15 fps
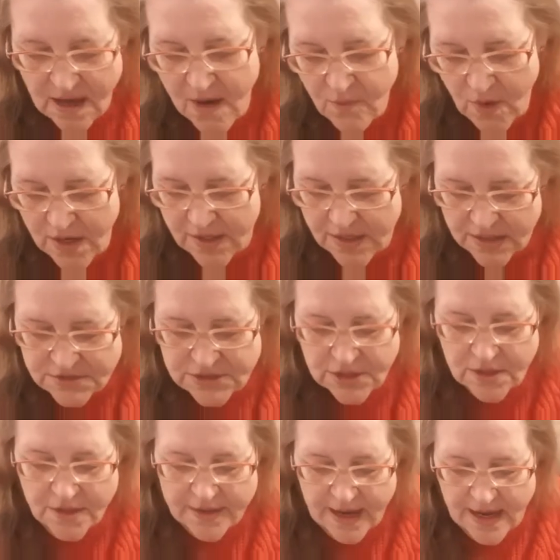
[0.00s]
I wanted it to
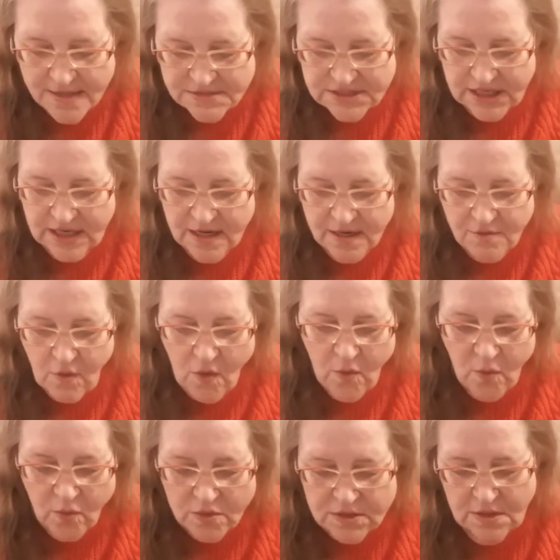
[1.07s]
look antique and
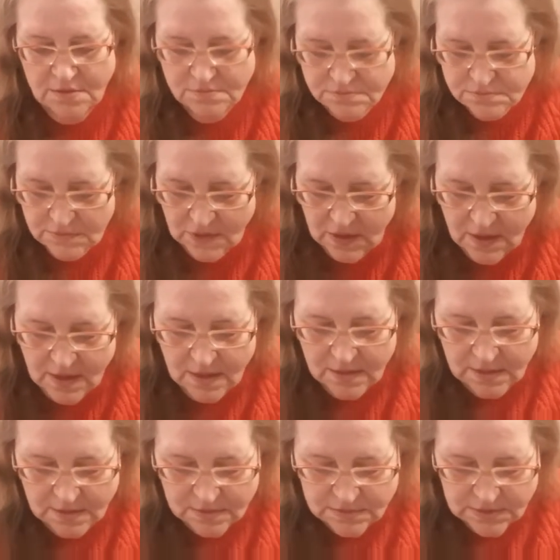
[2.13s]
old.
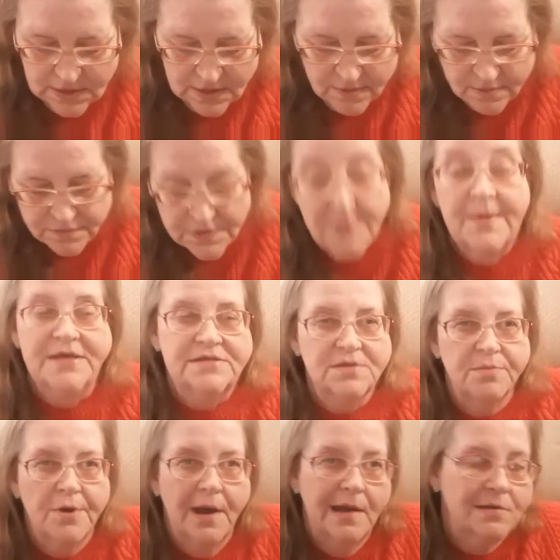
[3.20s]
You know, they'll be
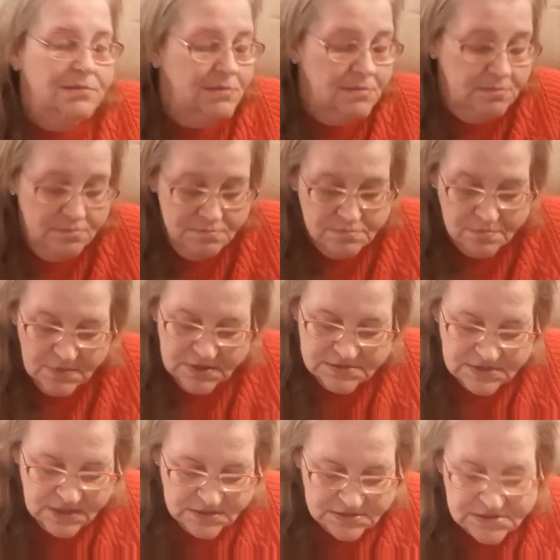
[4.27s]
surprised when it
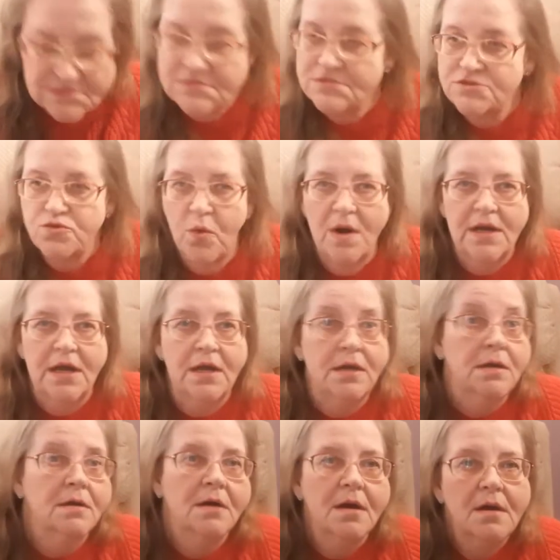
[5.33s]
says twenty
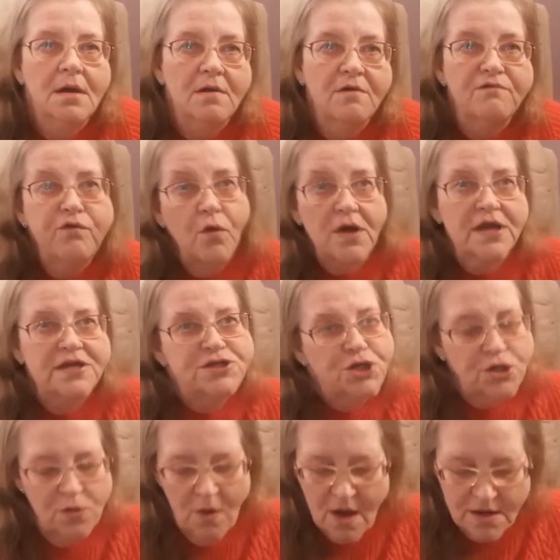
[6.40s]

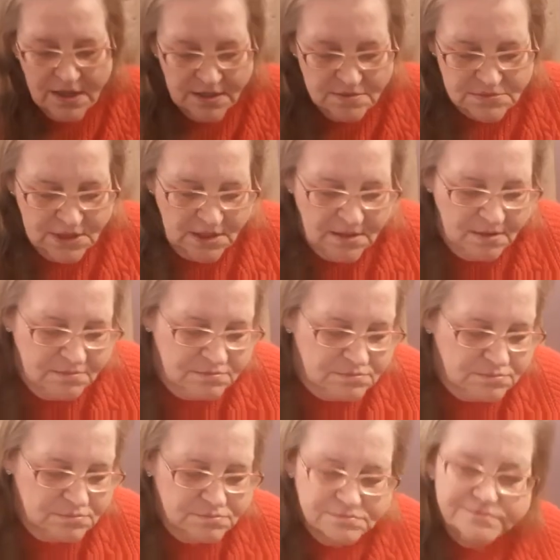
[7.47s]
forty-two on it, you know.
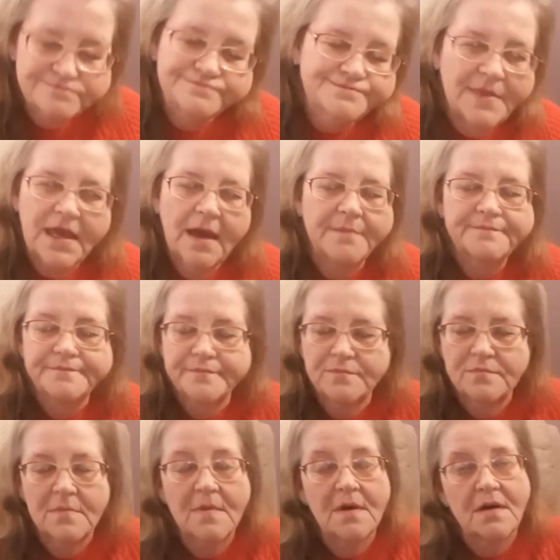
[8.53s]

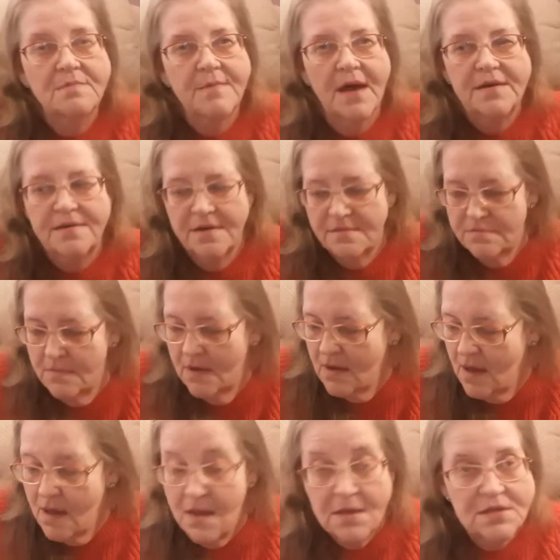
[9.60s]
Yeah.
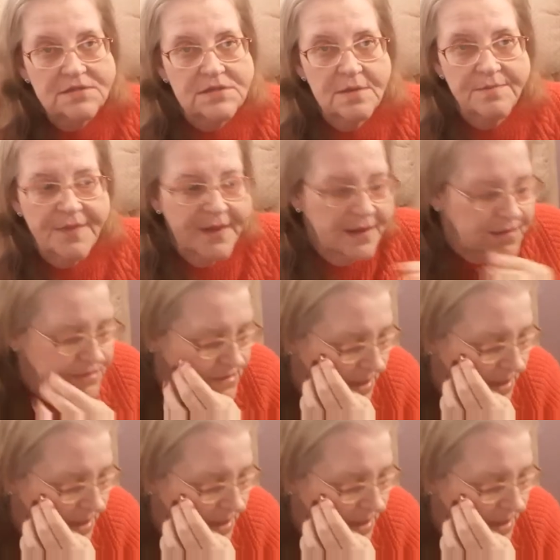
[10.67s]
Some things.